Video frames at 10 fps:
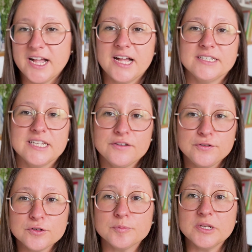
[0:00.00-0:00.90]
And
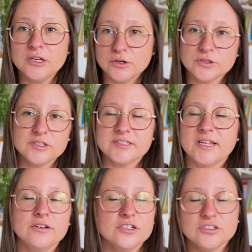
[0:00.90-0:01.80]
if you're below the
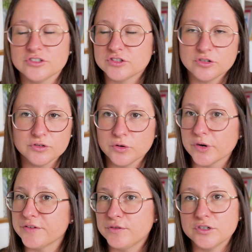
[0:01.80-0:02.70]
standard, just don't go.
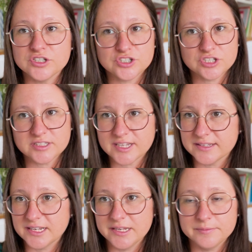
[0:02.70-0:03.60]
Or if you're just
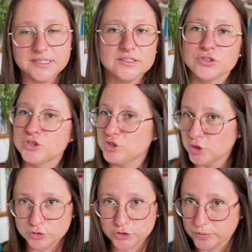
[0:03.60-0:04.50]
at the limit,
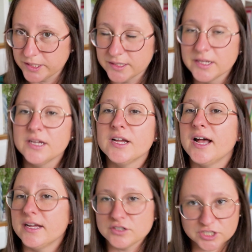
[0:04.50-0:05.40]
don't do it
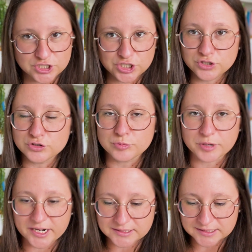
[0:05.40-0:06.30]
and continue to
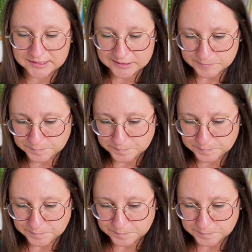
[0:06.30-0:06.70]
practice.